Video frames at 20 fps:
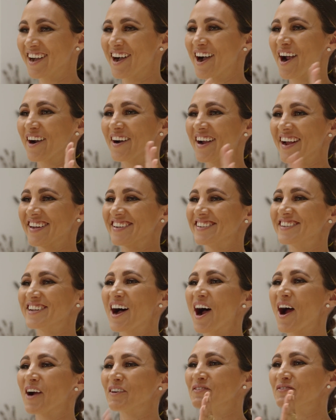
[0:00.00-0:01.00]
All right,
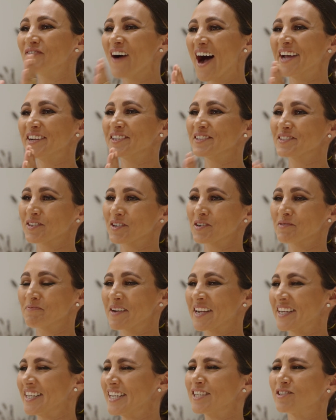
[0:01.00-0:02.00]
our final
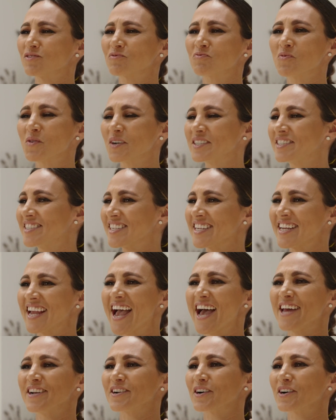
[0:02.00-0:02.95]
terpene is woodsy and